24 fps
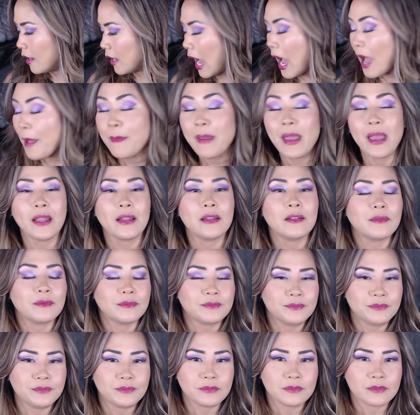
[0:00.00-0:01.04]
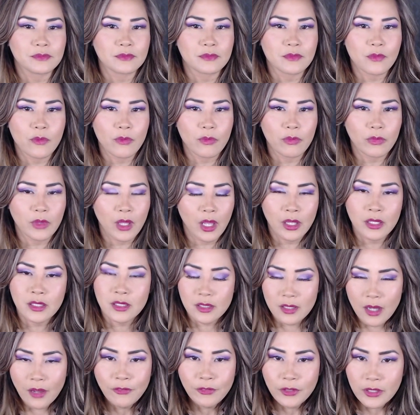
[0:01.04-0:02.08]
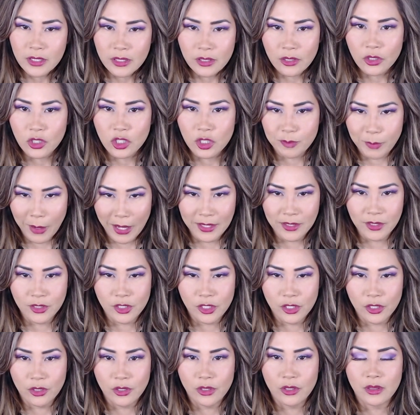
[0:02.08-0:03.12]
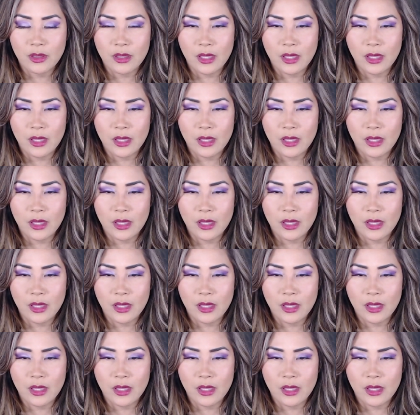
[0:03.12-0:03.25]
I mean, it's definitely still spicier